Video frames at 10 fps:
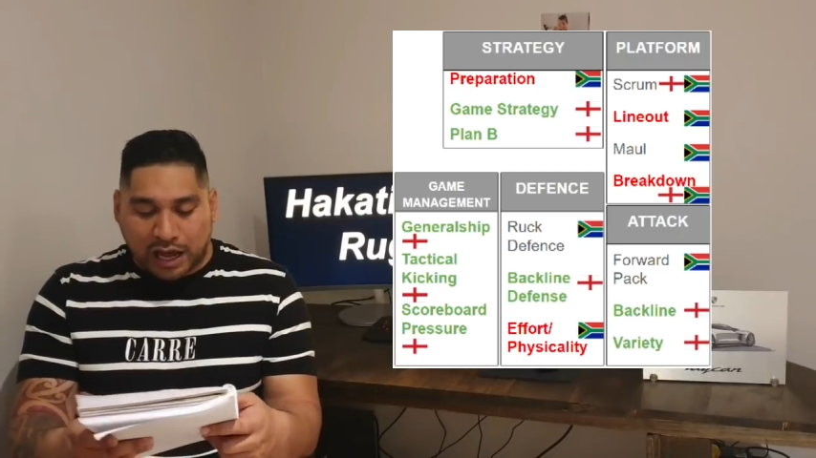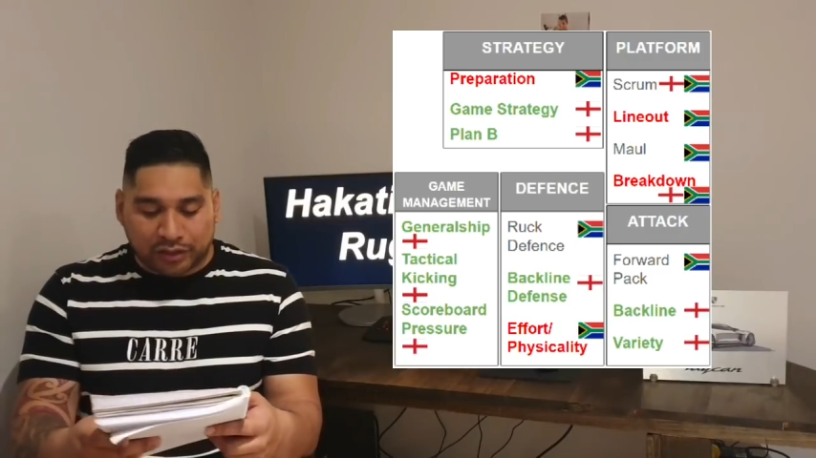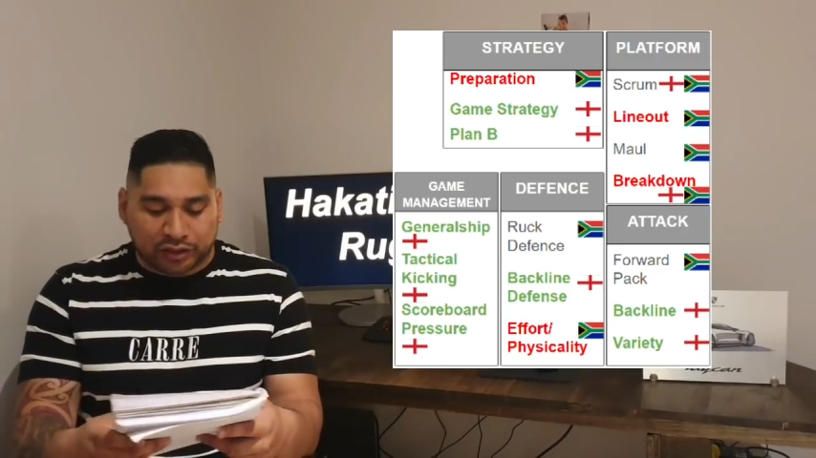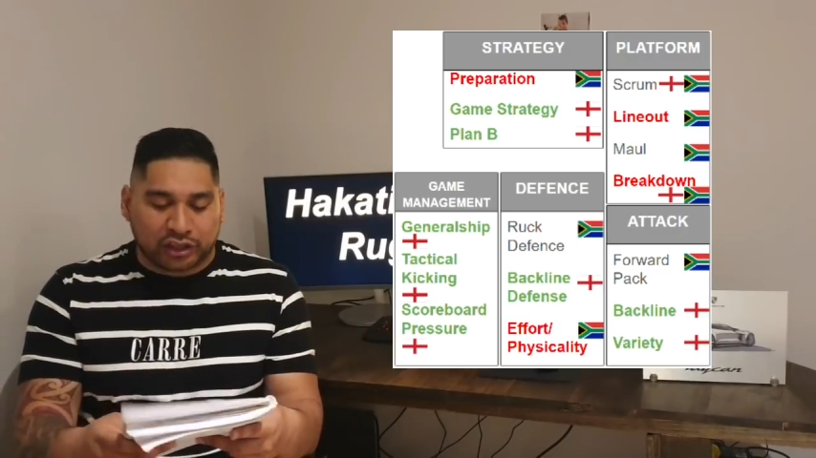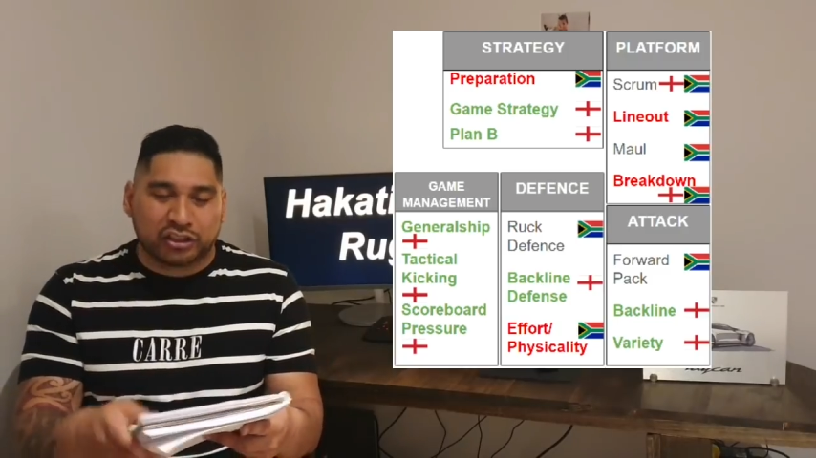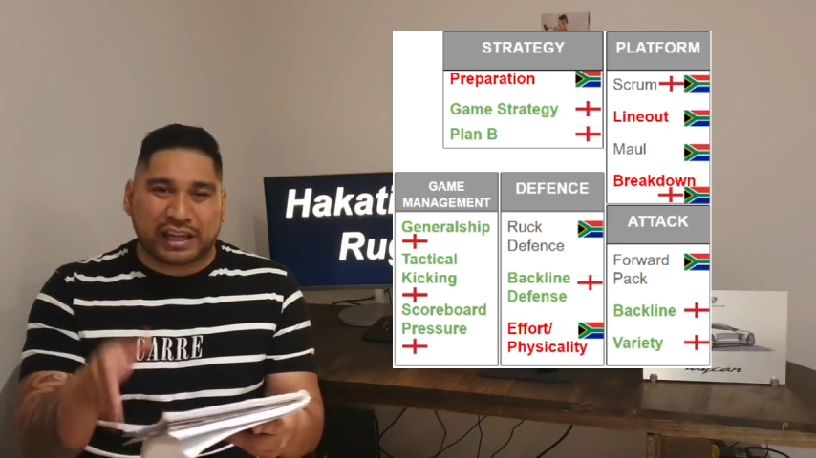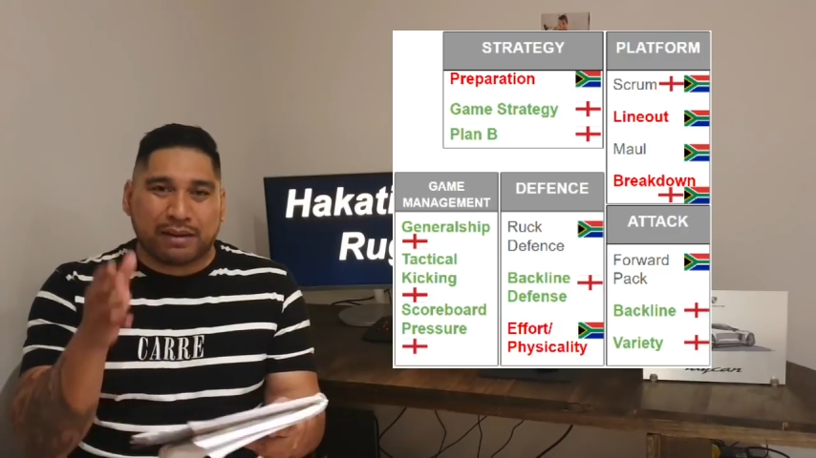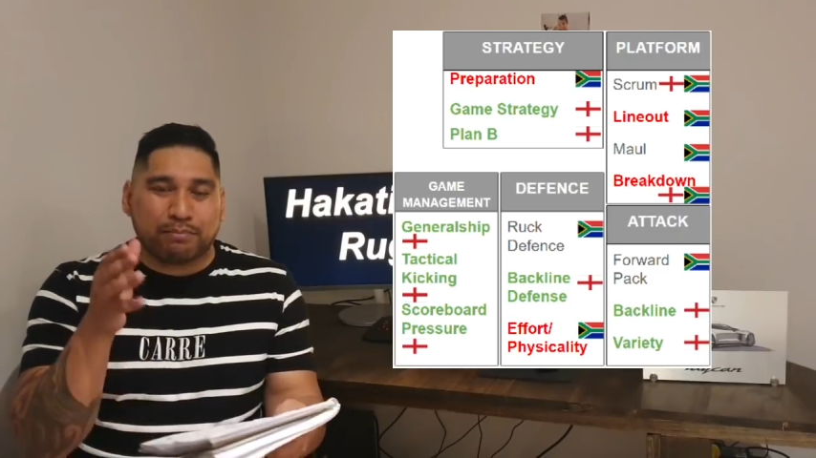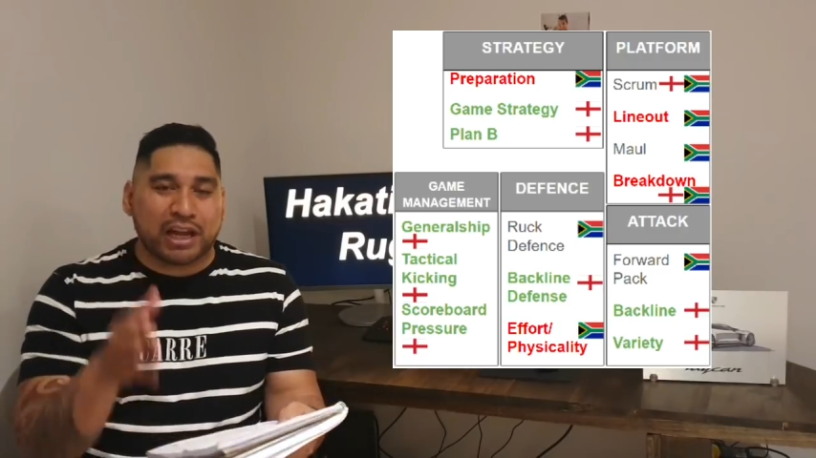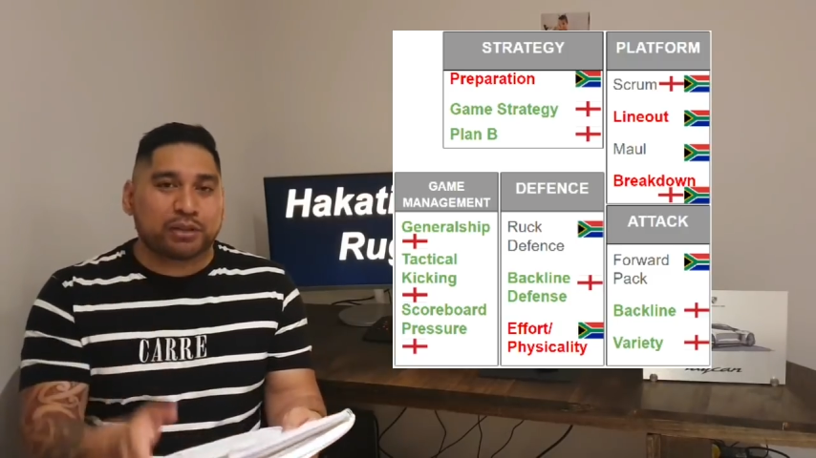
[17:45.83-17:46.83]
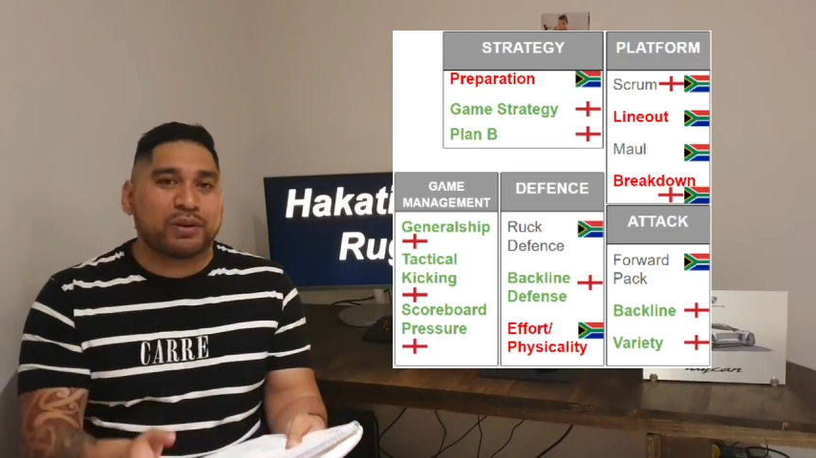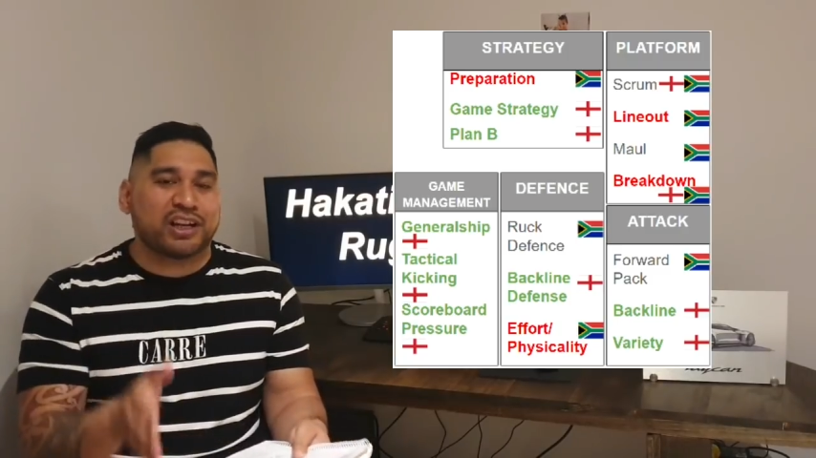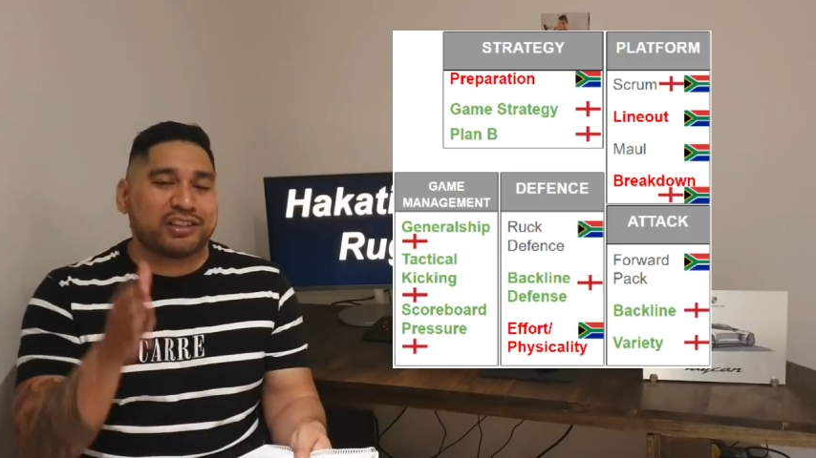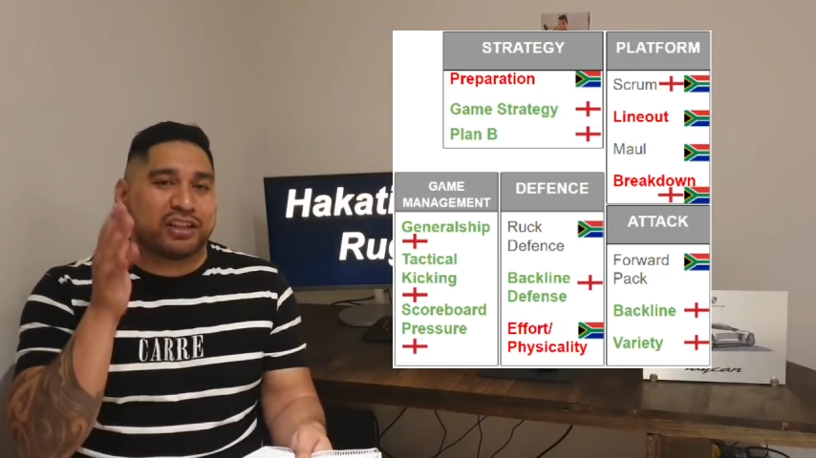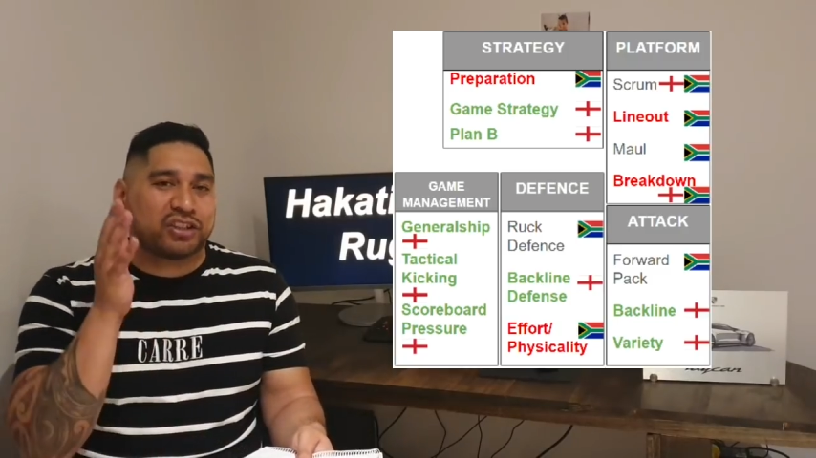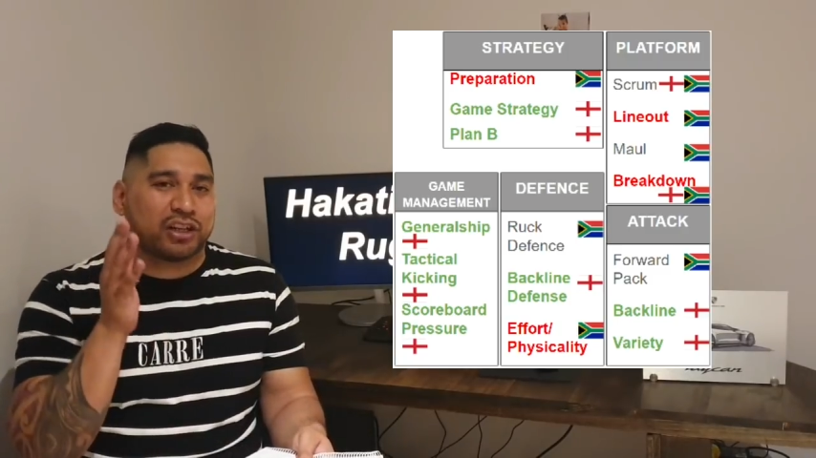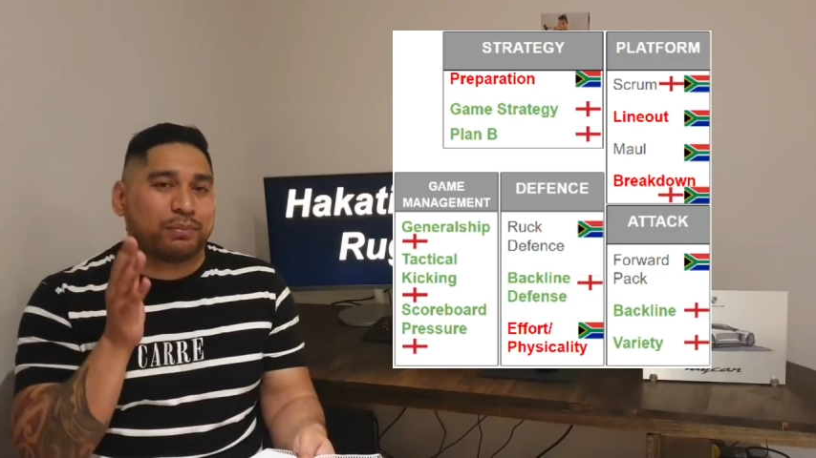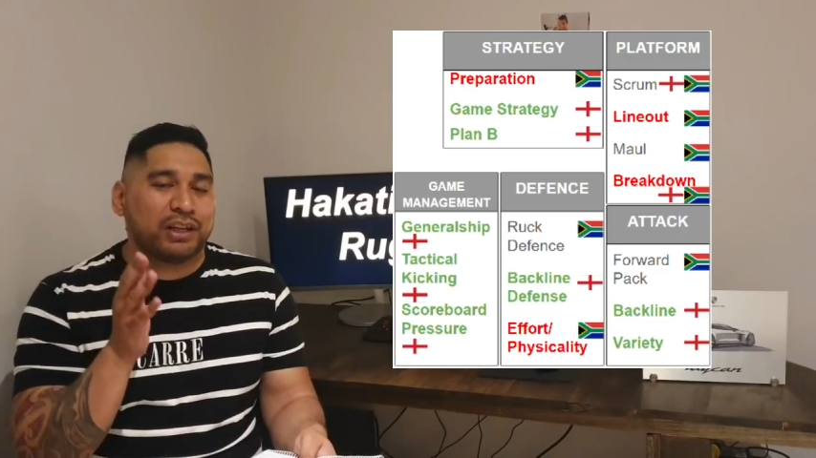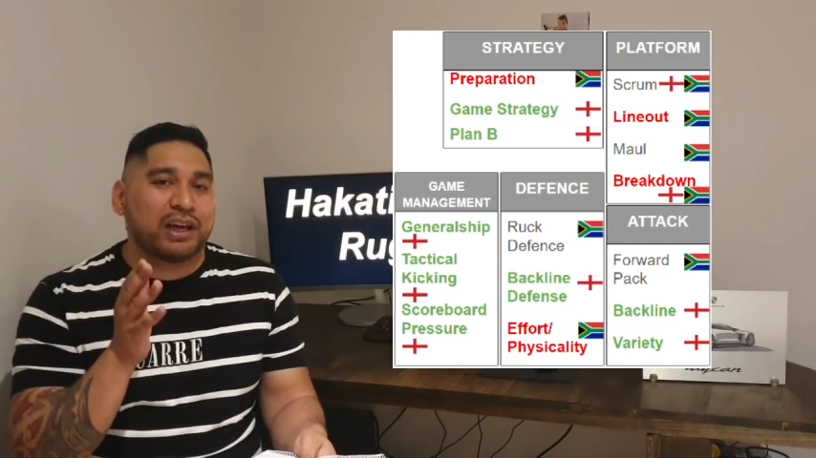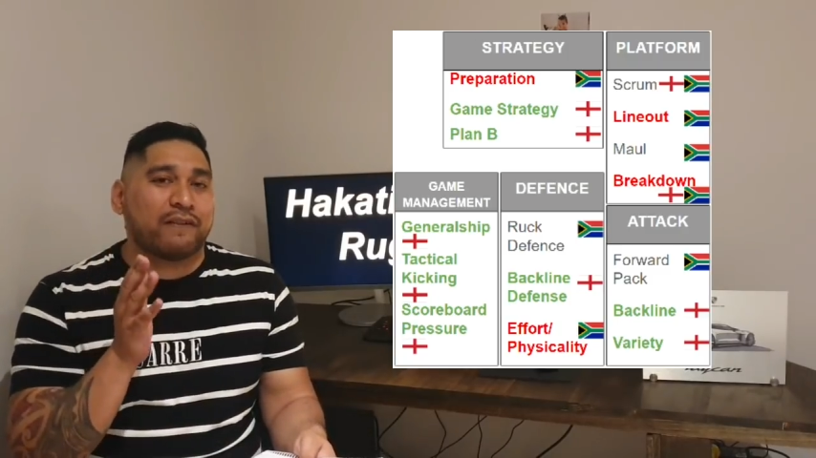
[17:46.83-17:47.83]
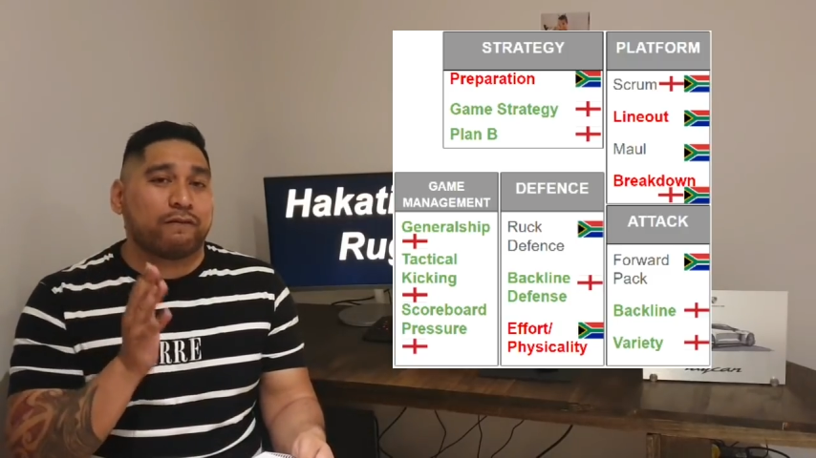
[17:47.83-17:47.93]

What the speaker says: other things, game management, I said is going to be a